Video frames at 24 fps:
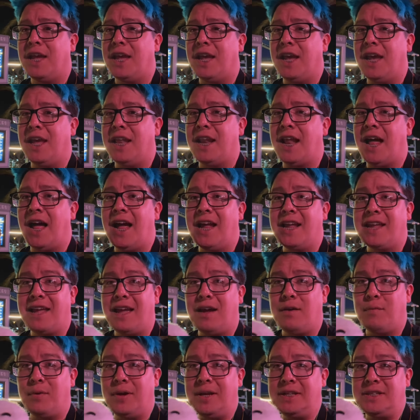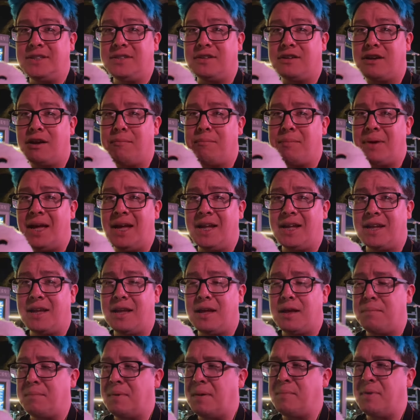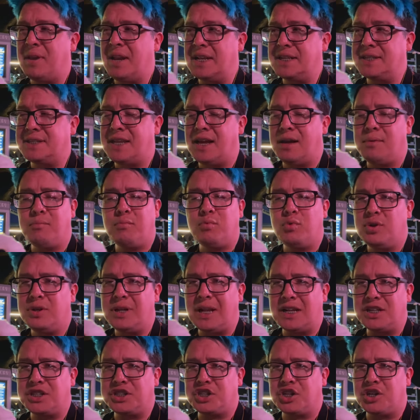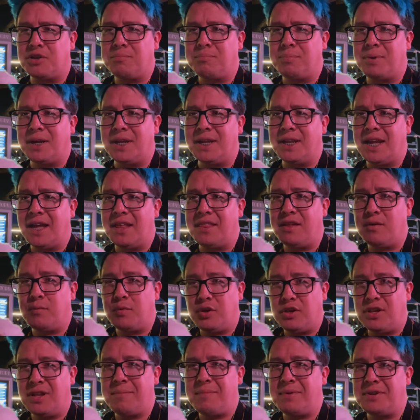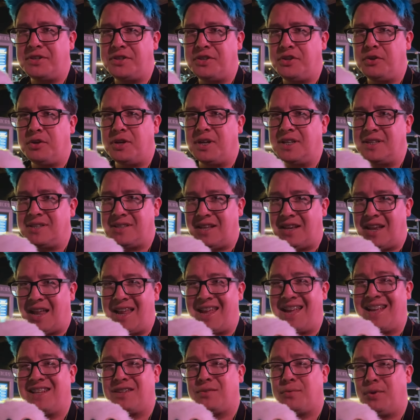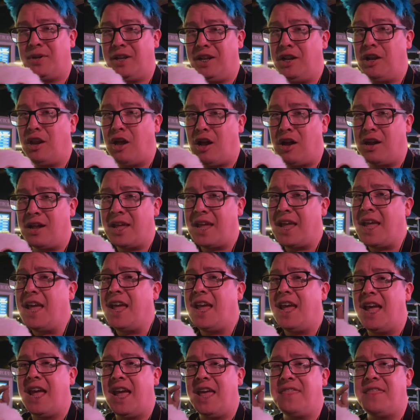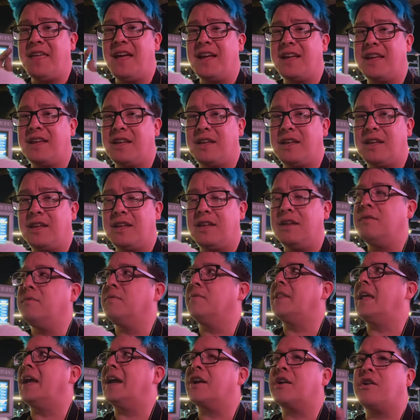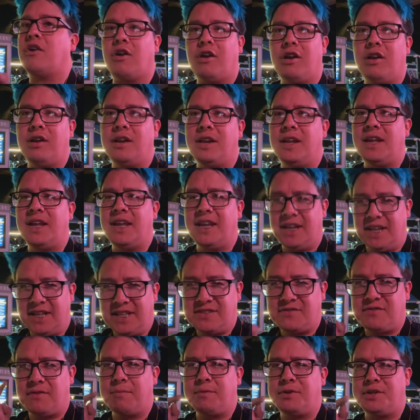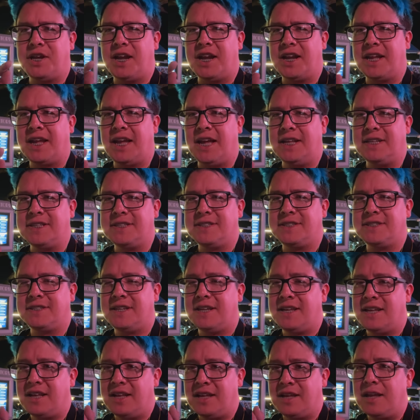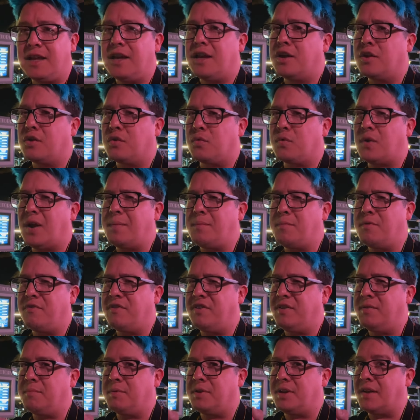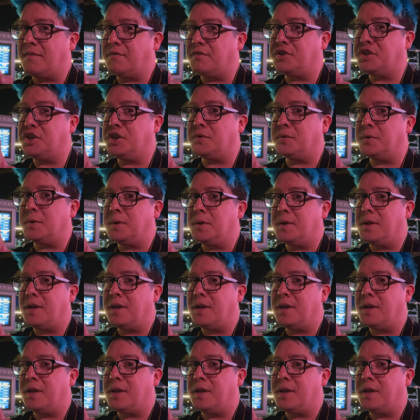And I can't wait to come back. Maybe next time, we're not sure, but yeah, they will limit to you because the line gets really long. And that that cart, it is from Jackass. Great movie, but not for children.